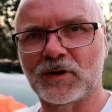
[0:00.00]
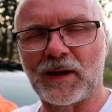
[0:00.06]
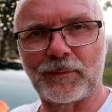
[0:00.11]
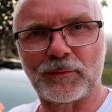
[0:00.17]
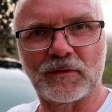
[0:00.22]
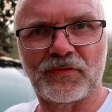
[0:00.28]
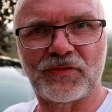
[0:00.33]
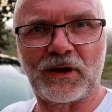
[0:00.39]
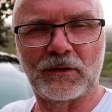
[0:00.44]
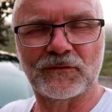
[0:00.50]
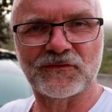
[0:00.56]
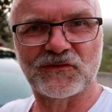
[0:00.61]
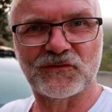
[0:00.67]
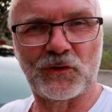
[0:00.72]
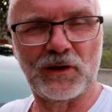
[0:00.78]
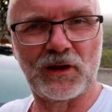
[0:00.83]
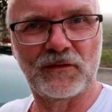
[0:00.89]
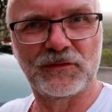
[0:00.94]
a couple of thousand
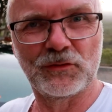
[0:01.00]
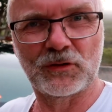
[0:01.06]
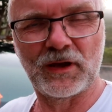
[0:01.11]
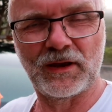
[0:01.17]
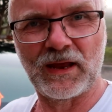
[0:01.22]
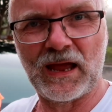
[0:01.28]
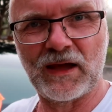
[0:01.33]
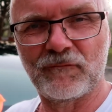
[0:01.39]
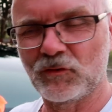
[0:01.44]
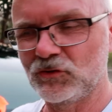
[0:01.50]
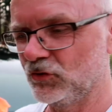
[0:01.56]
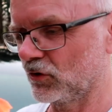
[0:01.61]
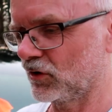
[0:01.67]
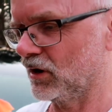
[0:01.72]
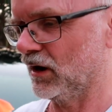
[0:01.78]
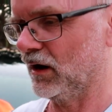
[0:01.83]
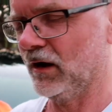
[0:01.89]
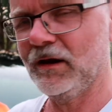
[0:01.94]
dollar you can have on
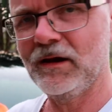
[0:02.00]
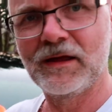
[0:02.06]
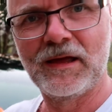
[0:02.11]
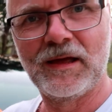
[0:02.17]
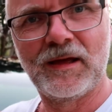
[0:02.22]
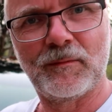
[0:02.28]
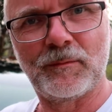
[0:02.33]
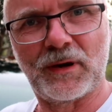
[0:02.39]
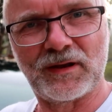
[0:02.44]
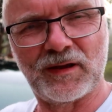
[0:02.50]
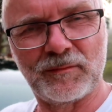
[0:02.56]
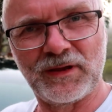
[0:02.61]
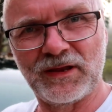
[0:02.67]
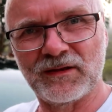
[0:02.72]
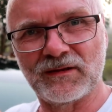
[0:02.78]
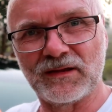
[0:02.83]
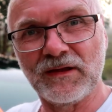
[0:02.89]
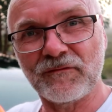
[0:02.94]
your car. But I
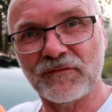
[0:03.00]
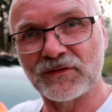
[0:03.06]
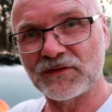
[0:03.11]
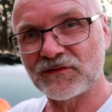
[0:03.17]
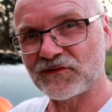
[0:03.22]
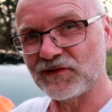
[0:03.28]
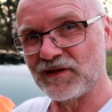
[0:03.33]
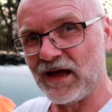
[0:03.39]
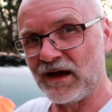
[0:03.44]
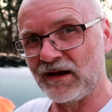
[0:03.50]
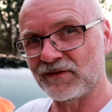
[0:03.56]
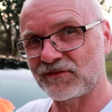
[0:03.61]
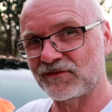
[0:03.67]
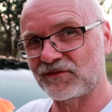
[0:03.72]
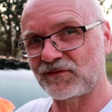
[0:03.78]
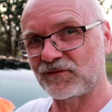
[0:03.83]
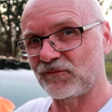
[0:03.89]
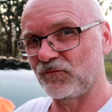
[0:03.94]
mean, if this
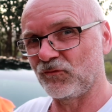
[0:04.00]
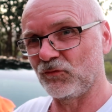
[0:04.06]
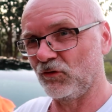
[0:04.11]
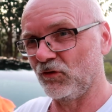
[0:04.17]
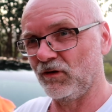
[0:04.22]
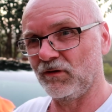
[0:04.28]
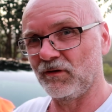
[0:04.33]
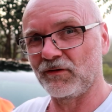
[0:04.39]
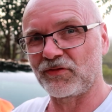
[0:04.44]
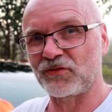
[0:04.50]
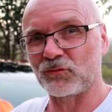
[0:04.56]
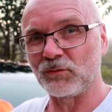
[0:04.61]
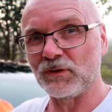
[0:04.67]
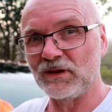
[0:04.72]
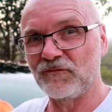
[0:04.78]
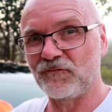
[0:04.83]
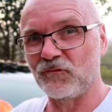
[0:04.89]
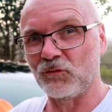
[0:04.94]
lasts for
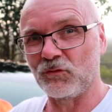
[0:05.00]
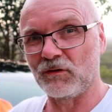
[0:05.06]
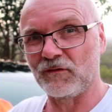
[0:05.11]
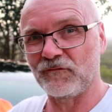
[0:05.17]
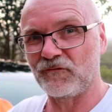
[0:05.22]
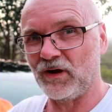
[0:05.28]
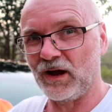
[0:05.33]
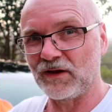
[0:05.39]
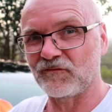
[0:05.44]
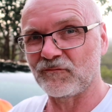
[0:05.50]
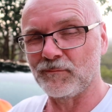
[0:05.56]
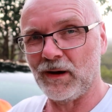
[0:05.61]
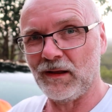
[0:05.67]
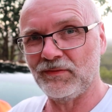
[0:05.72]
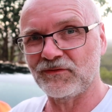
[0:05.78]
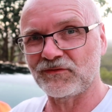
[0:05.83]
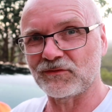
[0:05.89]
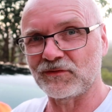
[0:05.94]
three, four, five
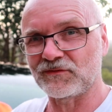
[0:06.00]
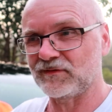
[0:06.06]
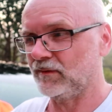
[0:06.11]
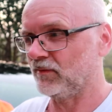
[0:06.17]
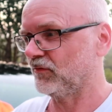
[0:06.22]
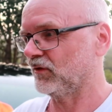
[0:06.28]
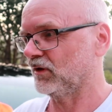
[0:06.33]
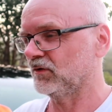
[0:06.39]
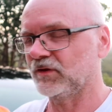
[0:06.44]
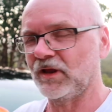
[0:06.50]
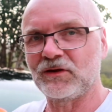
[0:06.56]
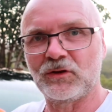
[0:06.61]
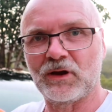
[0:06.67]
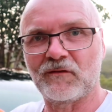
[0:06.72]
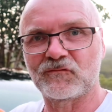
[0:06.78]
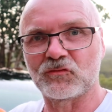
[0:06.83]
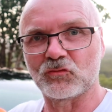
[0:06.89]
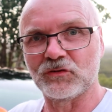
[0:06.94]
months or something, and then
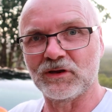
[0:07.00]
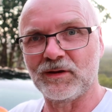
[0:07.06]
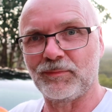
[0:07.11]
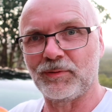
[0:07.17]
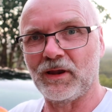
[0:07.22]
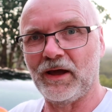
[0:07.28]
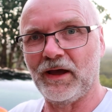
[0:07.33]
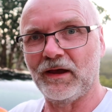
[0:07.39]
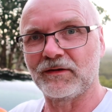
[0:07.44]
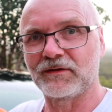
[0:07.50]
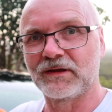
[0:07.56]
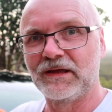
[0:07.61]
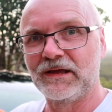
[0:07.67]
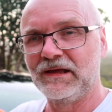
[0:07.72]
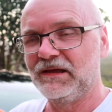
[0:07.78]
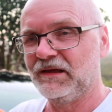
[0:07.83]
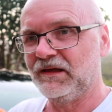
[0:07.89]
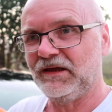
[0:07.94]
you have to reapply it,
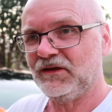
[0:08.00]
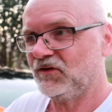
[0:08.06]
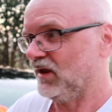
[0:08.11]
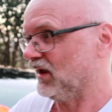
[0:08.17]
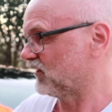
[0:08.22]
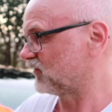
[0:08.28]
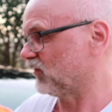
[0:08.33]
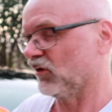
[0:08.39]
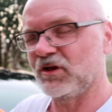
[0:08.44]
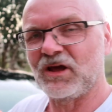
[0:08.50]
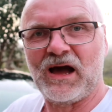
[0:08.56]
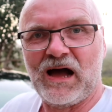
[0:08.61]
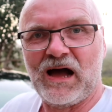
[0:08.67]
it takes only